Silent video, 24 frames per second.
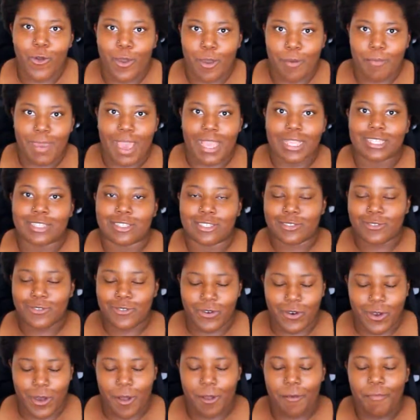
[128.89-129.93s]
going back to
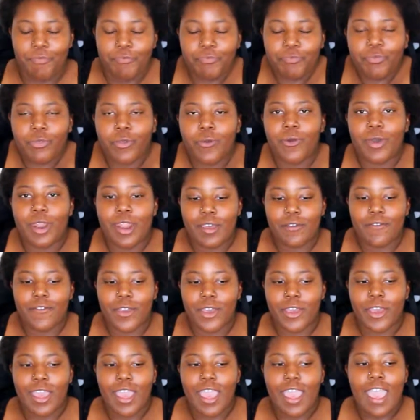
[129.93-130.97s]
school,
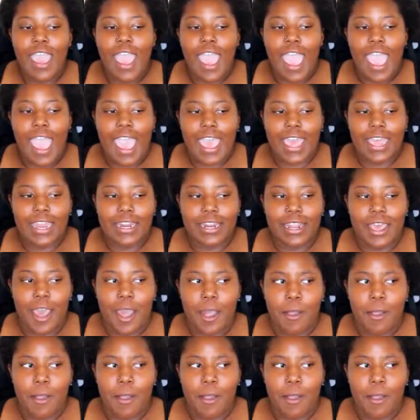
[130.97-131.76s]
whatever. And